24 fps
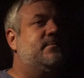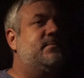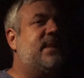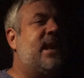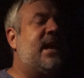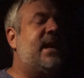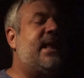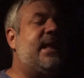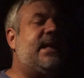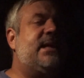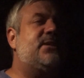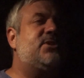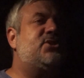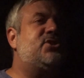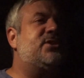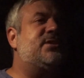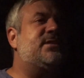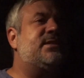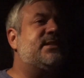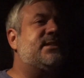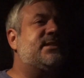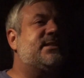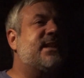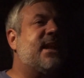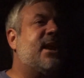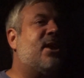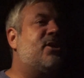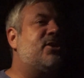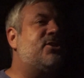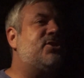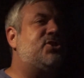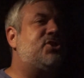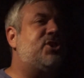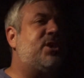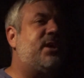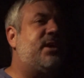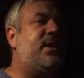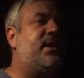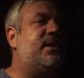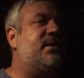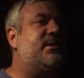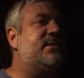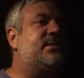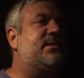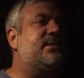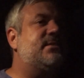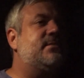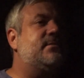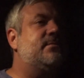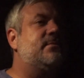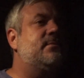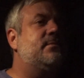And he's just as scared as she is.